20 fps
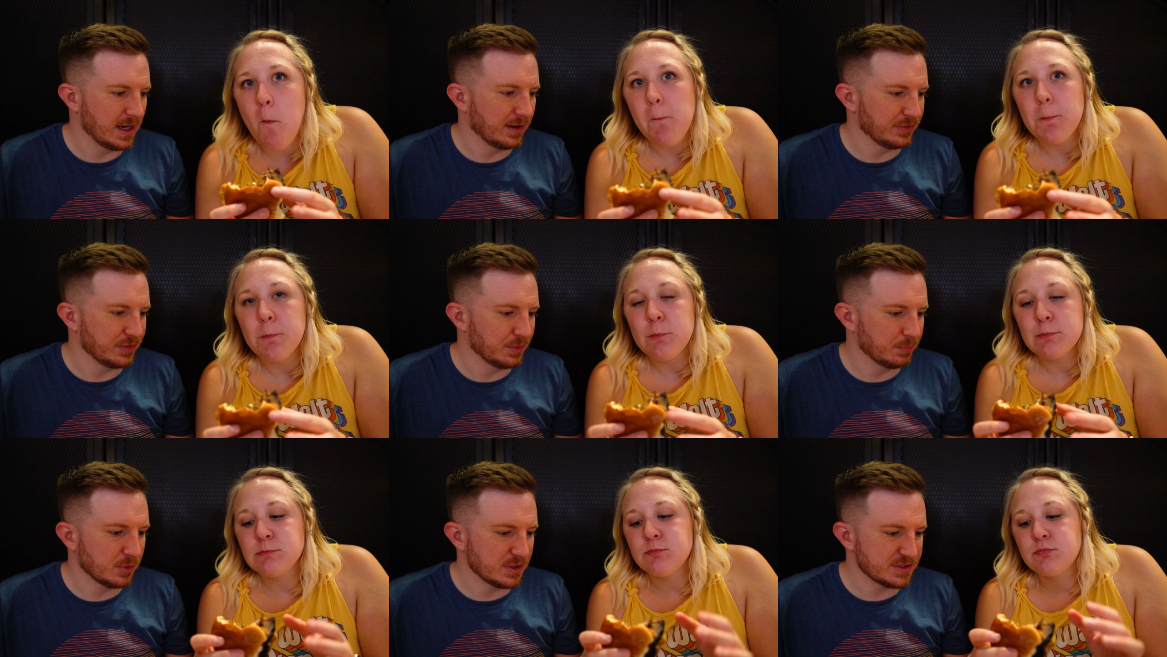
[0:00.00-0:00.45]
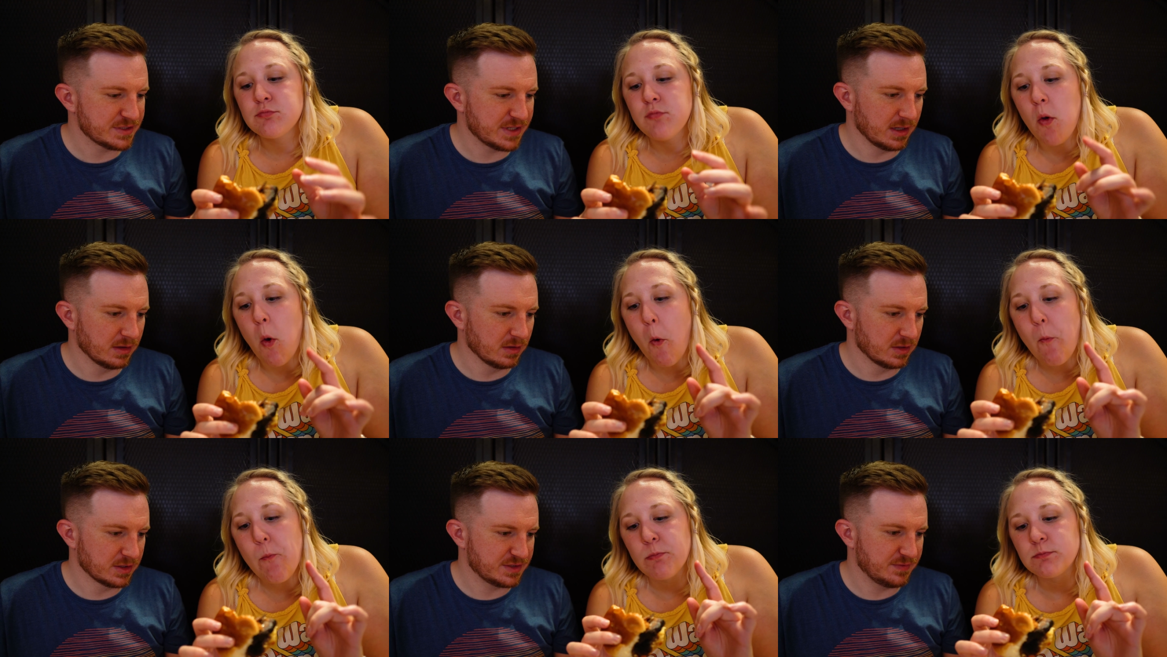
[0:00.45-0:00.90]
Speaker 1: yeah, the
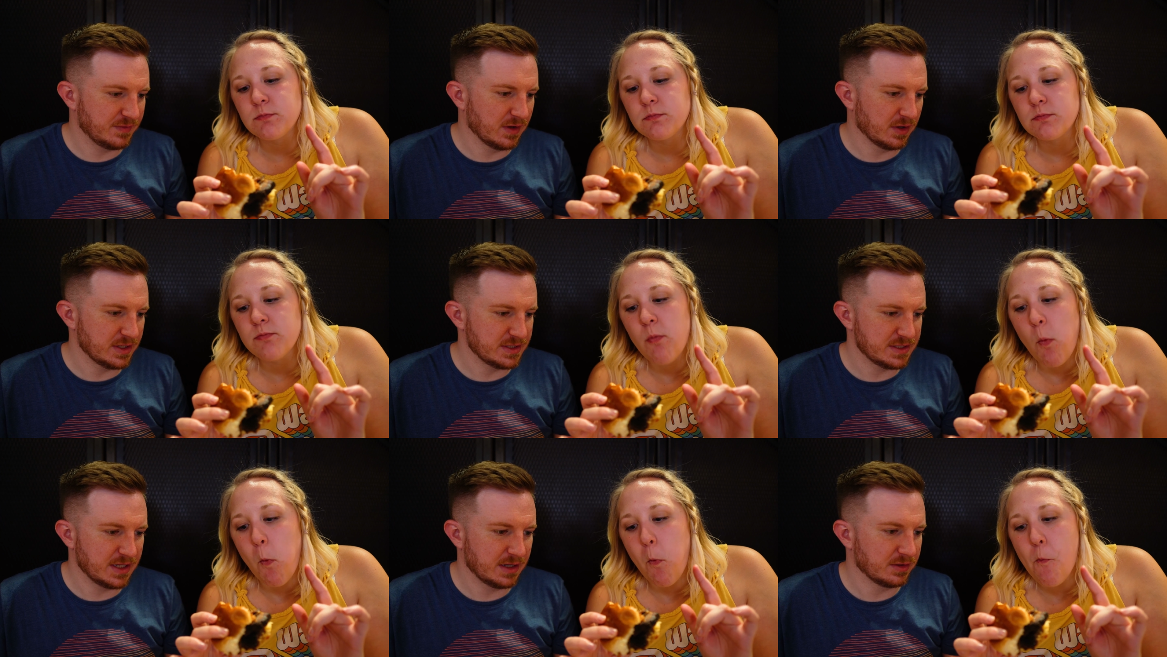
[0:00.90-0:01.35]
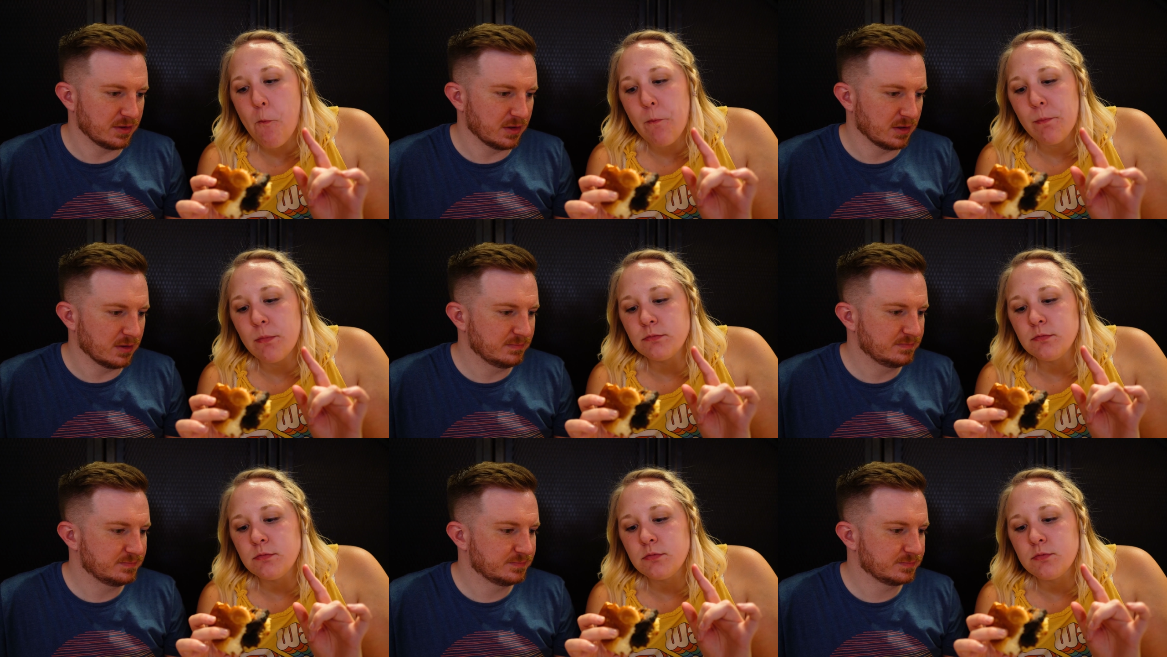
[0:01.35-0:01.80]
brisket looks very
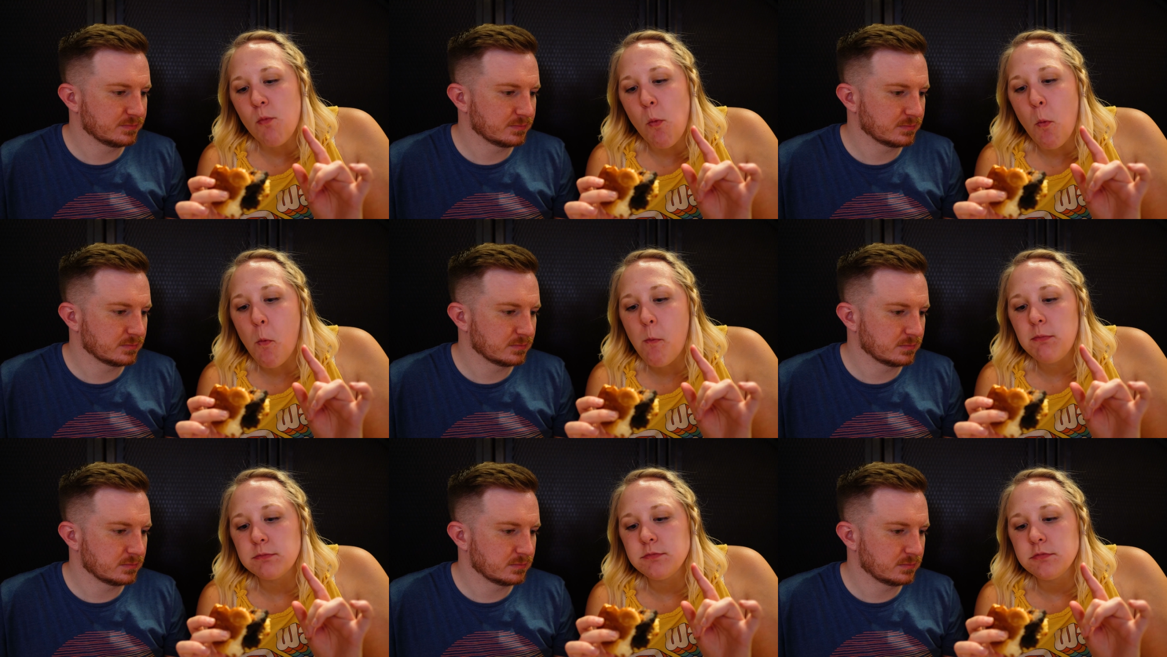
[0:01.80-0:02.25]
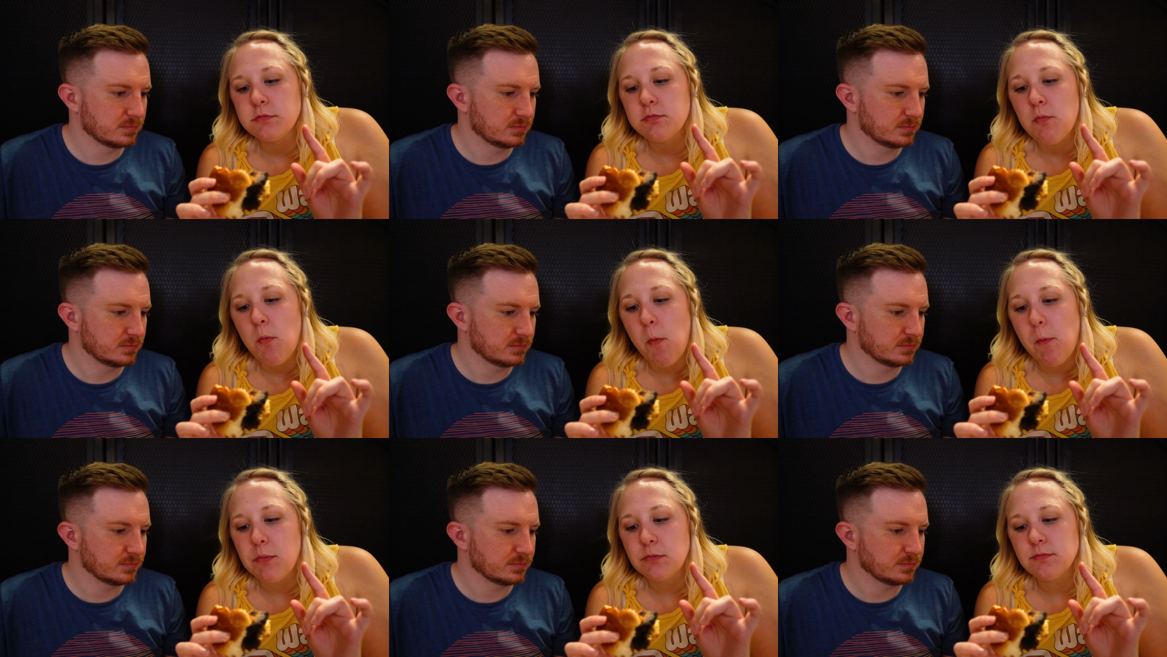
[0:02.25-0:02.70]
tender.
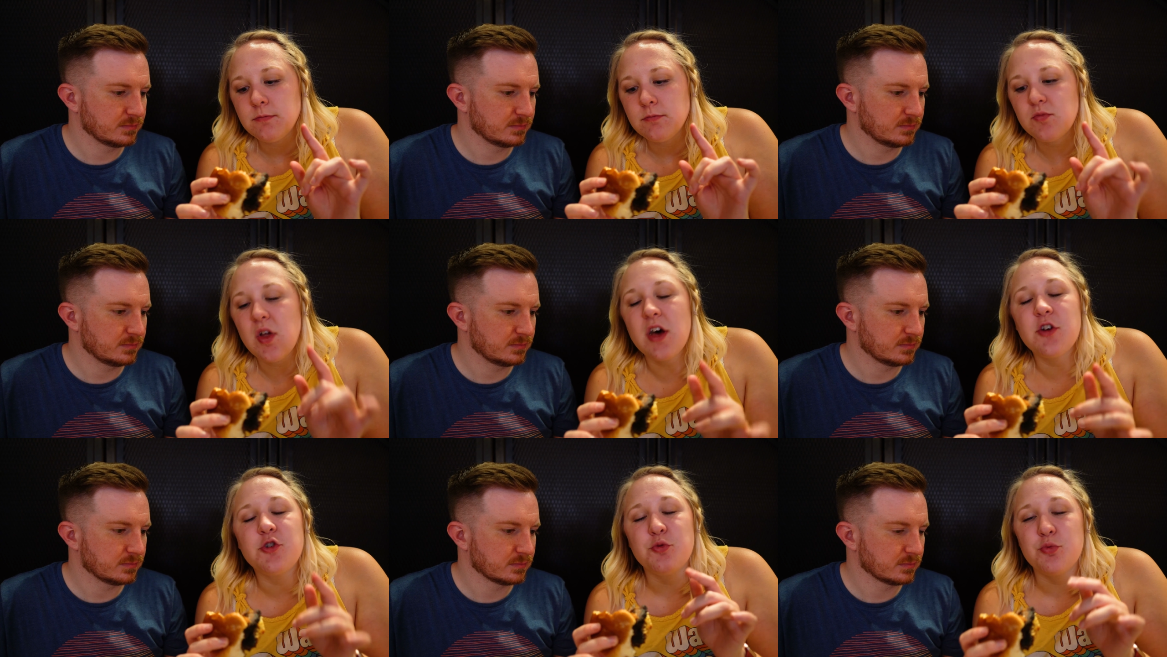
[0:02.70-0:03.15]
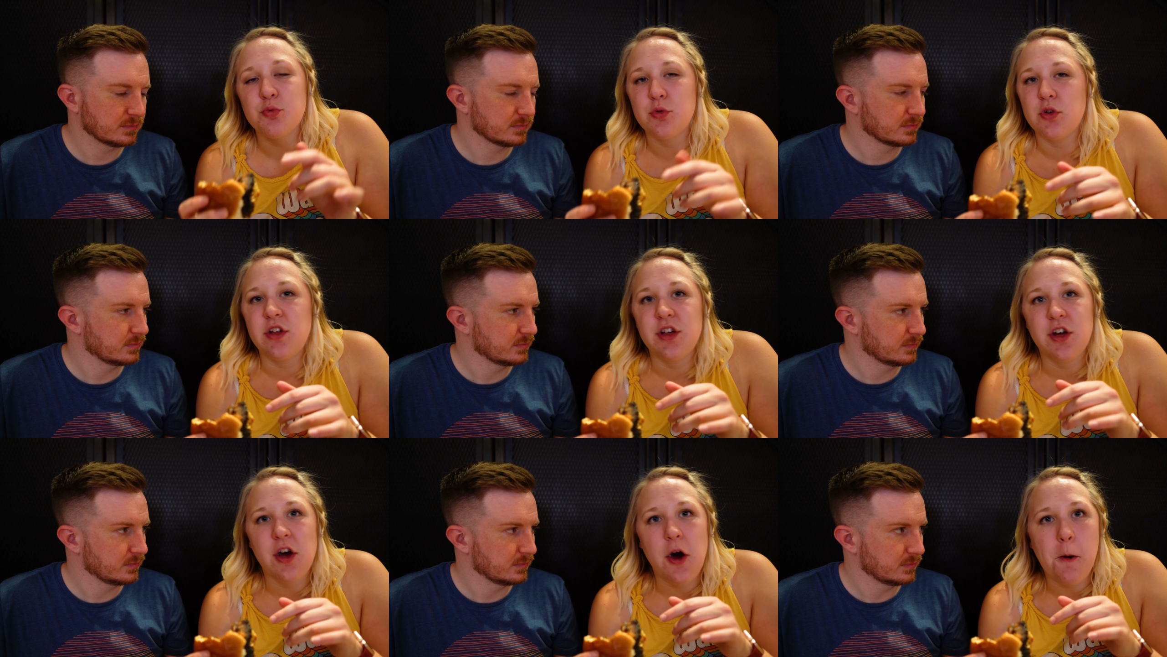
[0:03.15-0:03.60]
Speaker 2: That's
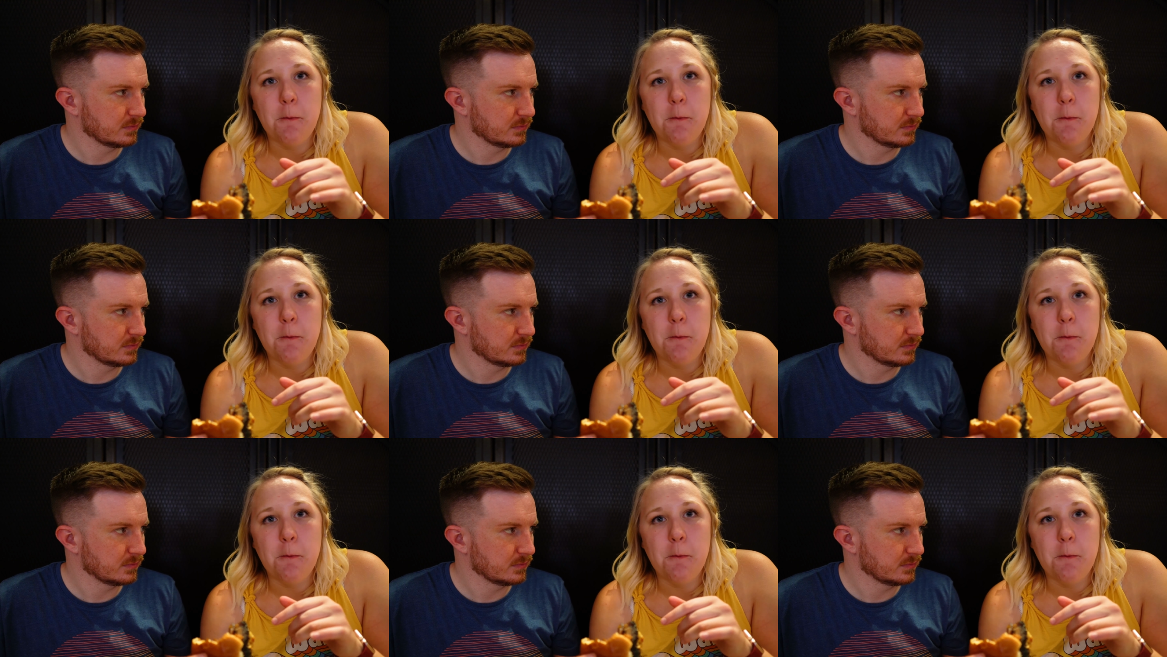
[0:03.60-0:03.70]
really